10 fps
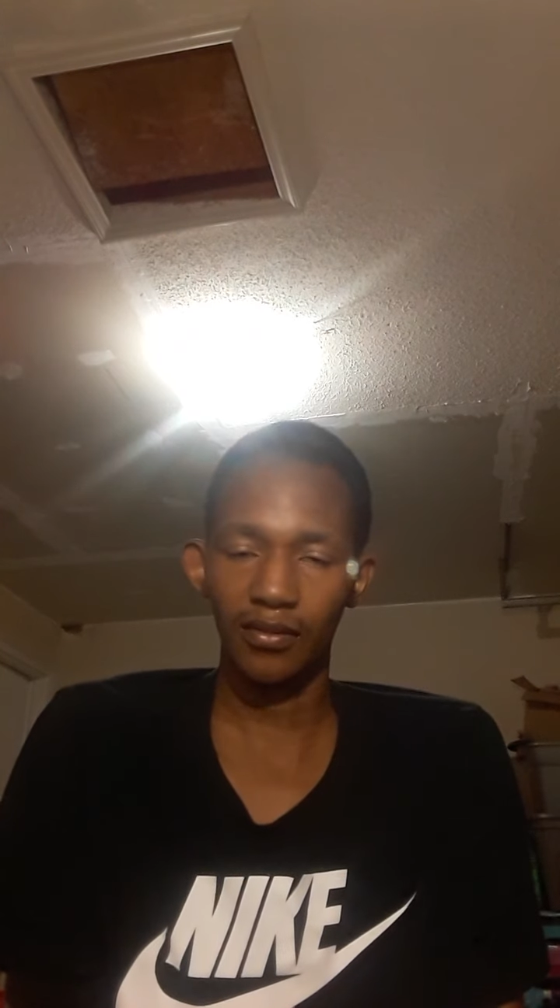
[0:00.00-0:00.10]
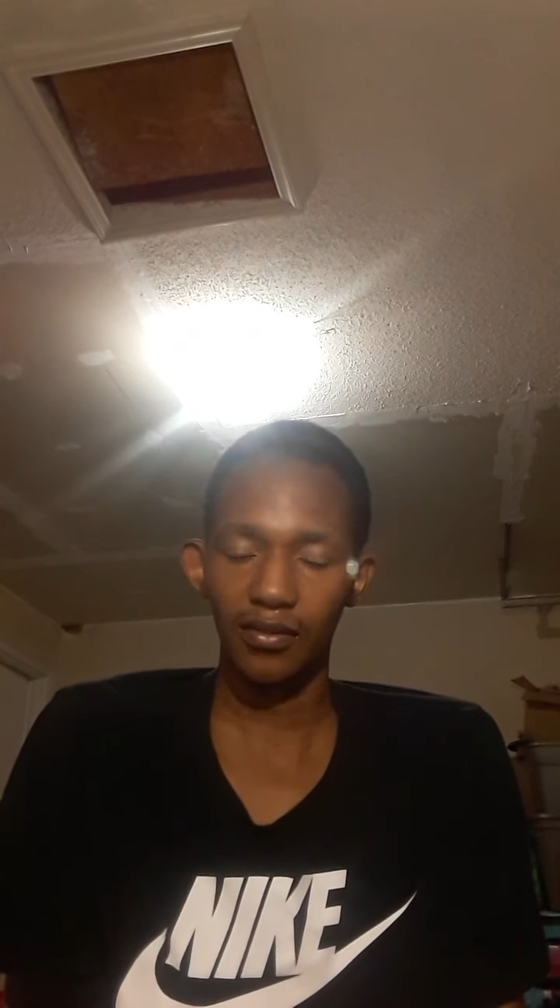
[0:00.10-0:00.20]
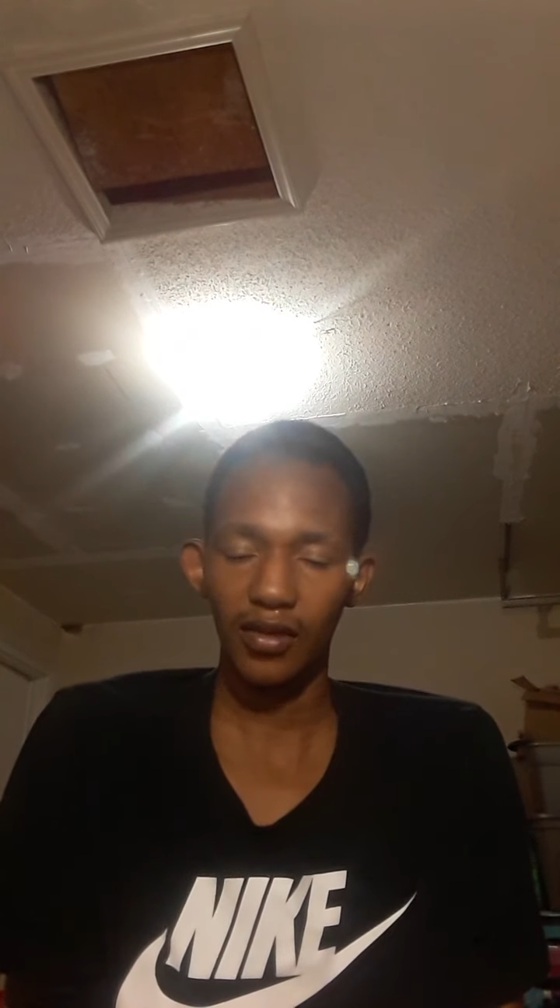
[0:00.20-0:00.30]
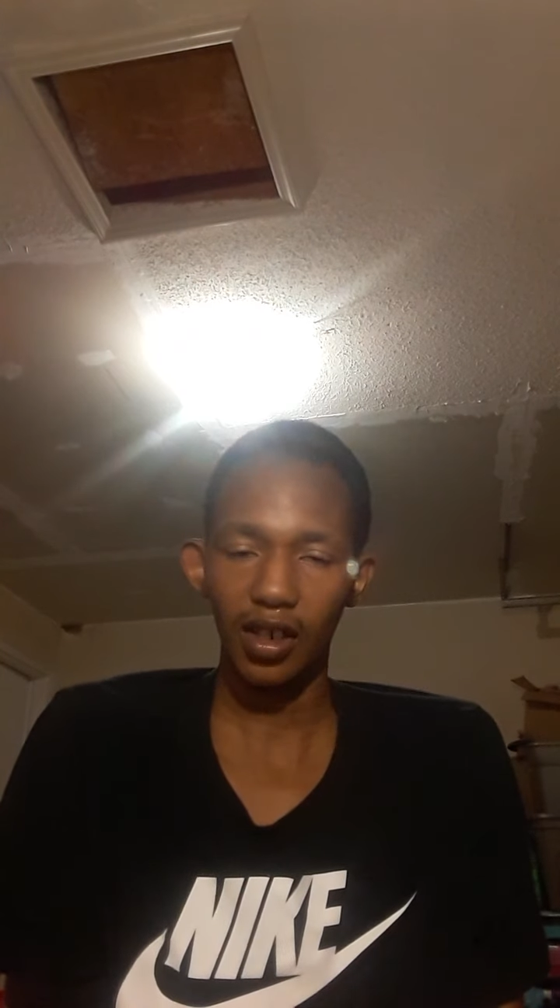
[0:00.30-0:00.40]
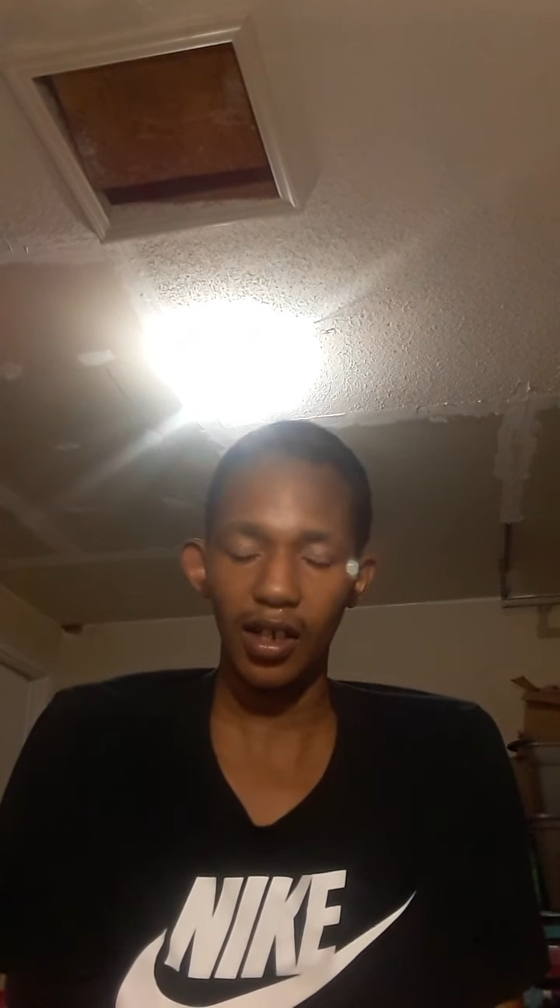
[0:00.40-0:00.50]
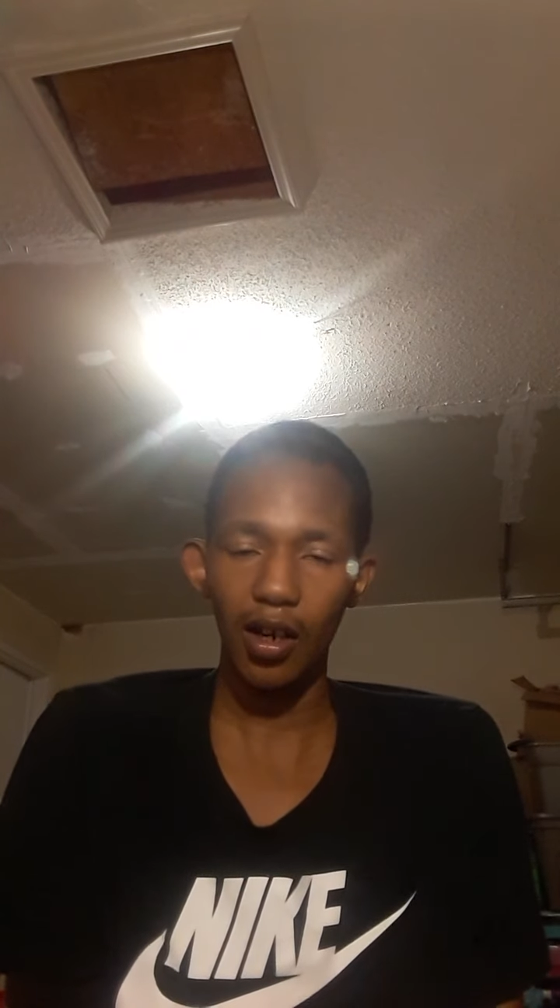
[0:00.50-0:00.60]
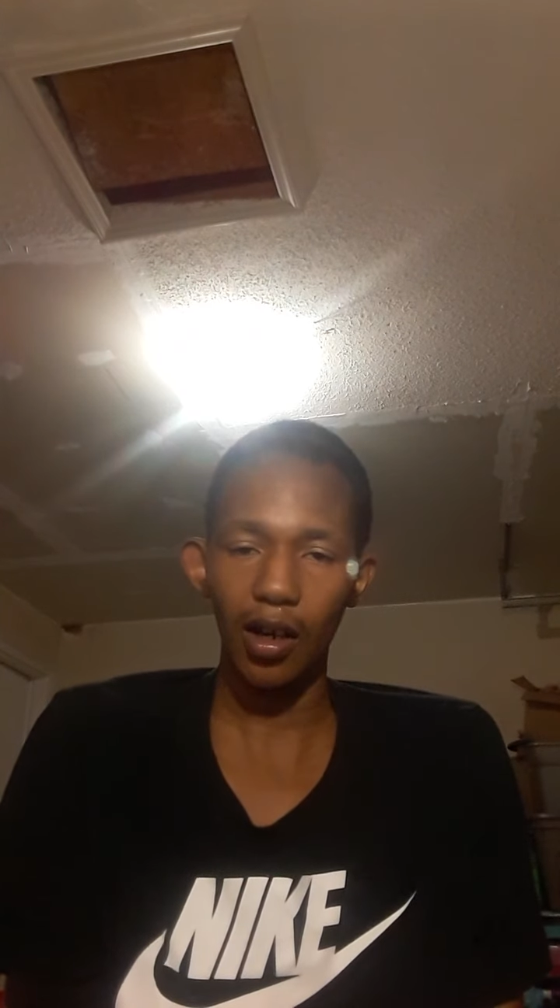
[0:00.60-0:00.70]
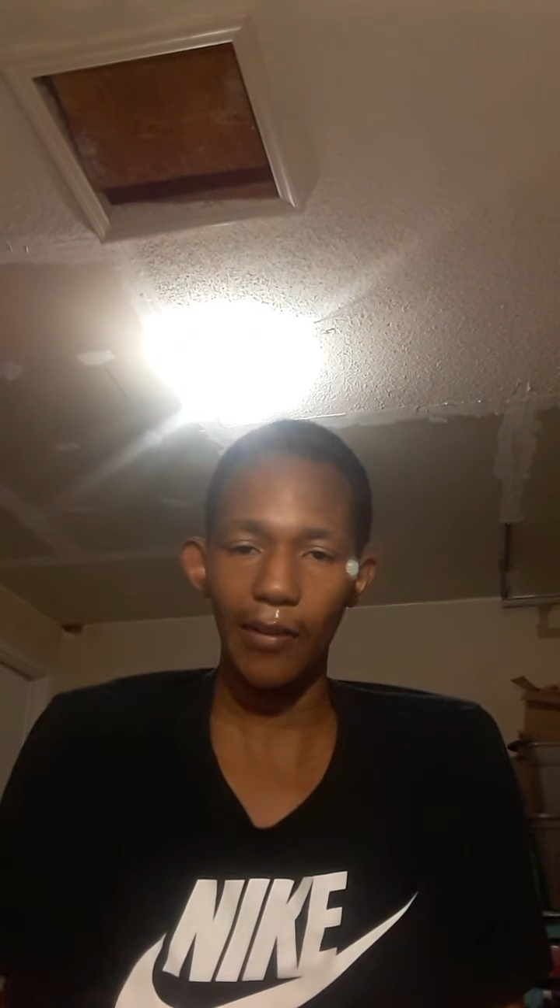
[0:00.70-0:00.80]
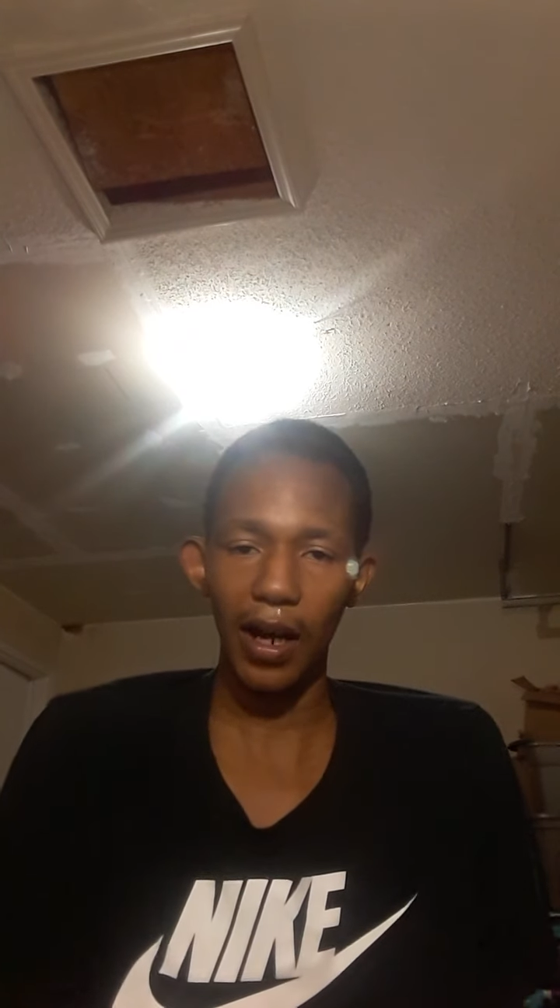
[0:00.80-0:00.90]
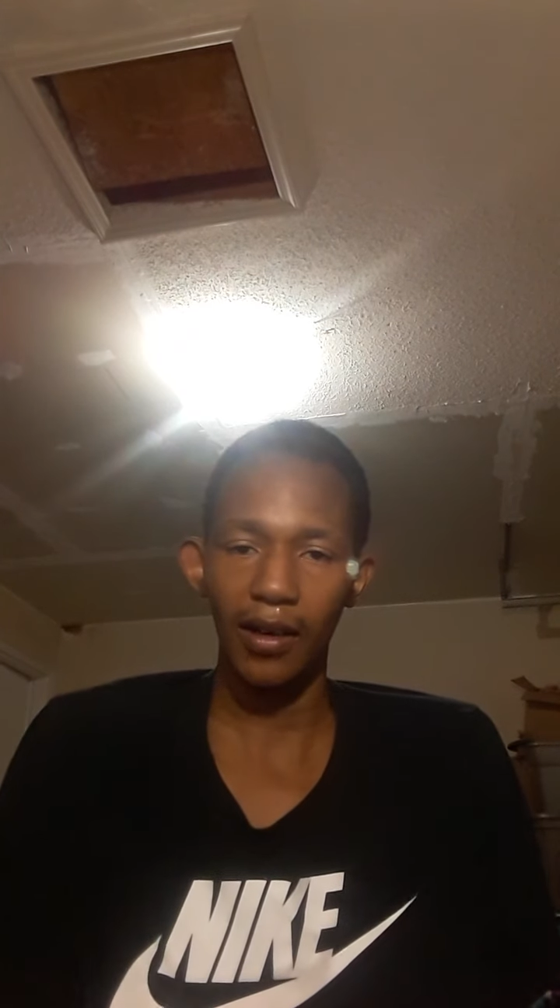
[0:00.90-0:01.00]
about
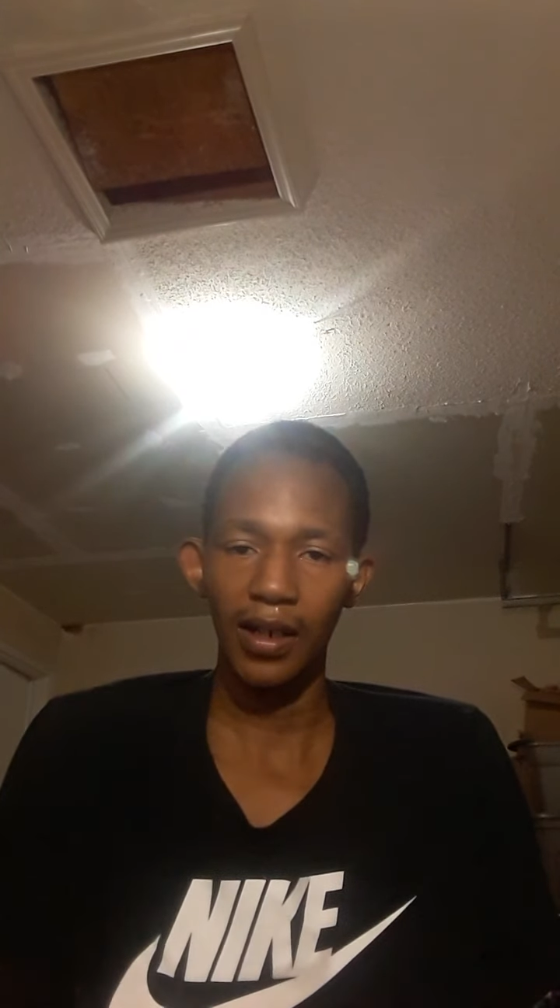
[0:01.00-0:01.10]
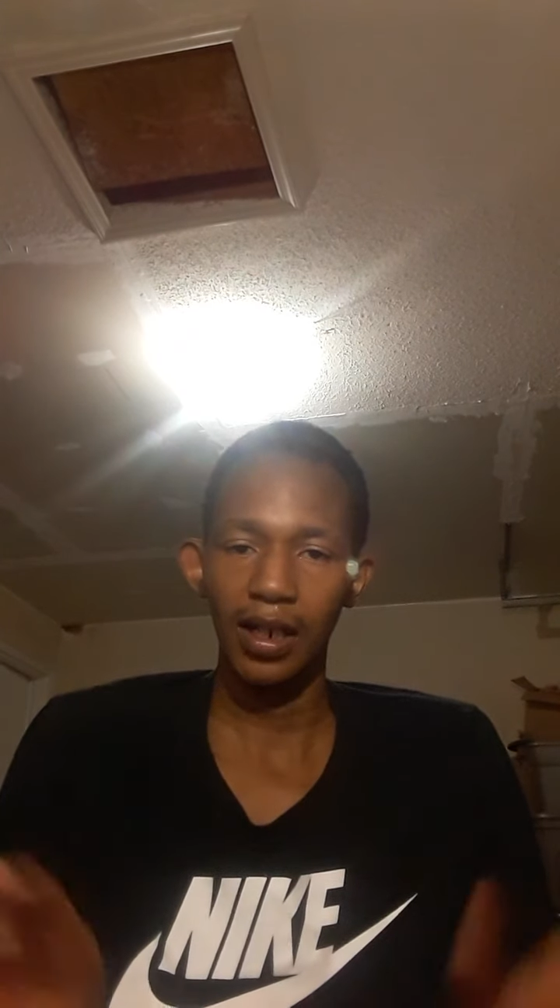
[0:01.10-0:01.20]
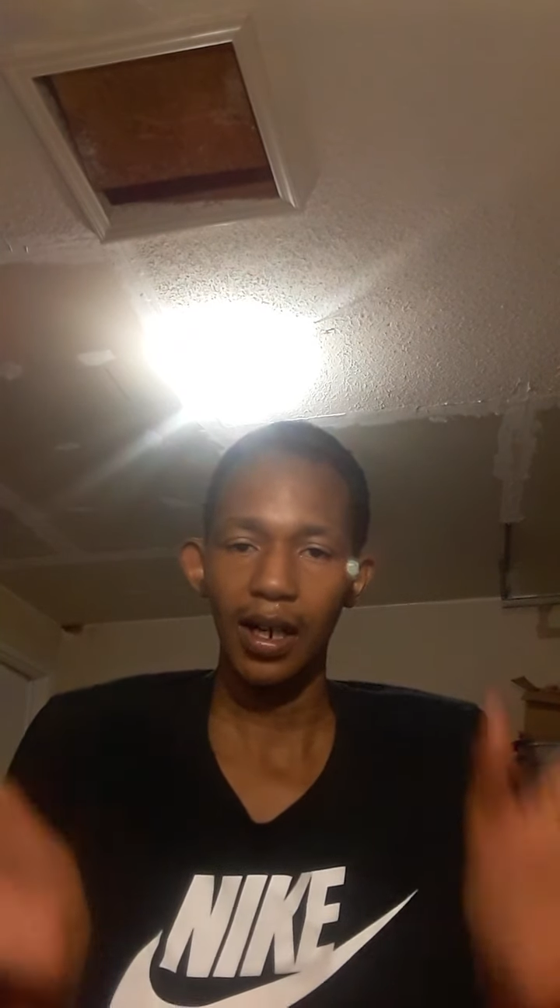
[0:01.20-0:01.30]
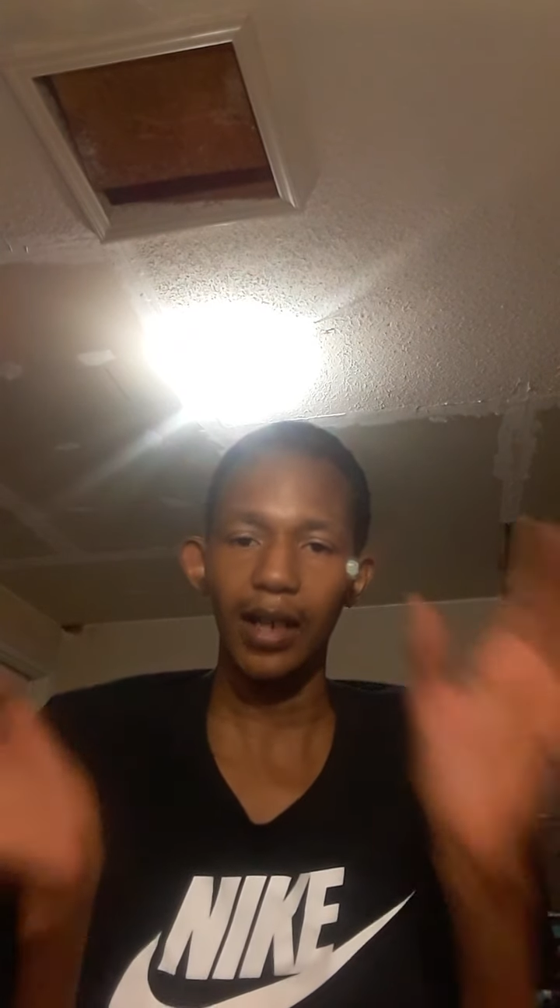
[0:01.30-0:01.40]
attacking.